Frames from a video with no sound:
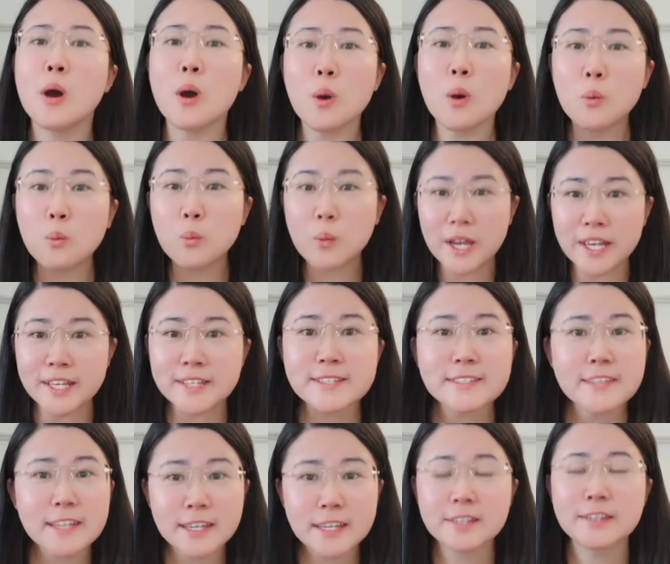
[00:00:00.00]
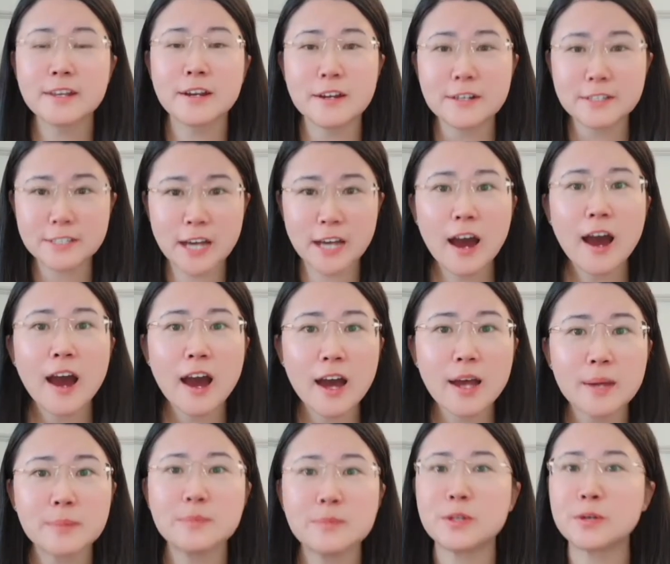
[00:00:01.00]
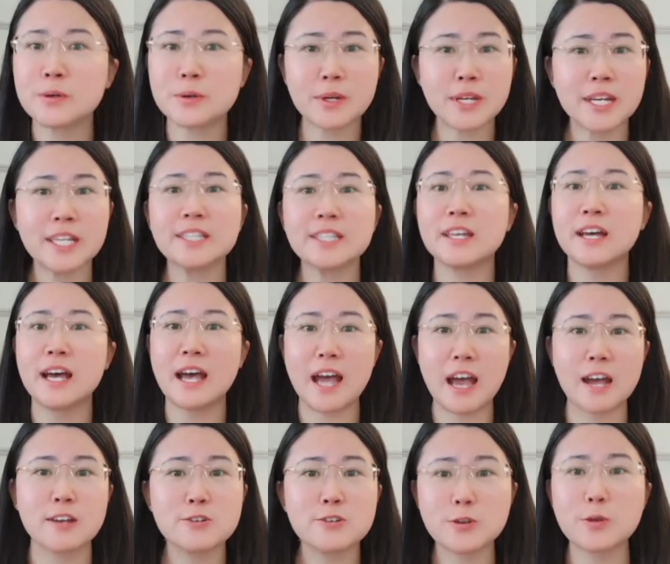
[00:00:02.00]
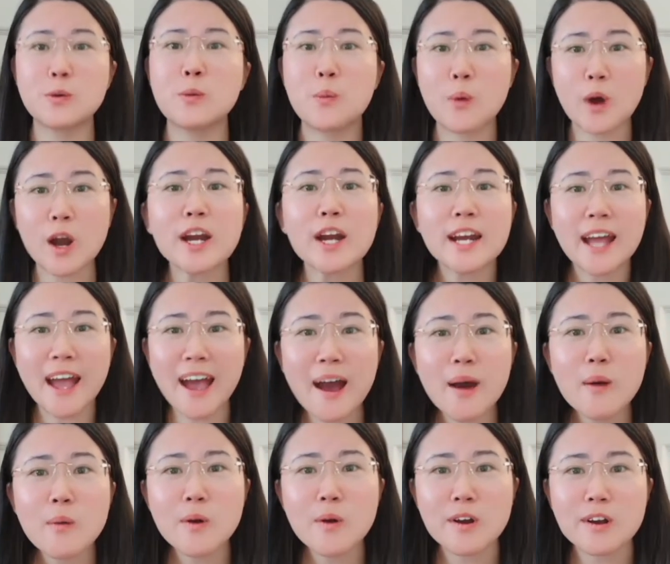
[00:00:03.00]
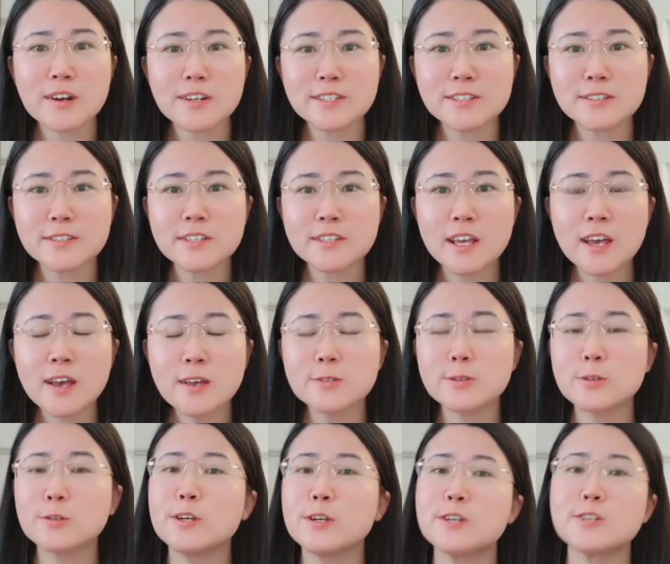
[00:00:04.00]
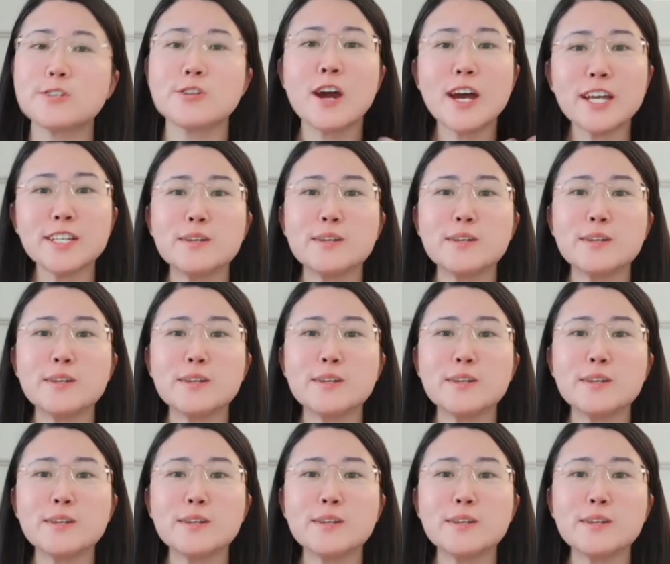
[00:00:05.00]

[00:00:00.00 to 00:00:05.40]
wasting their time during the actual work hours. So they're trying to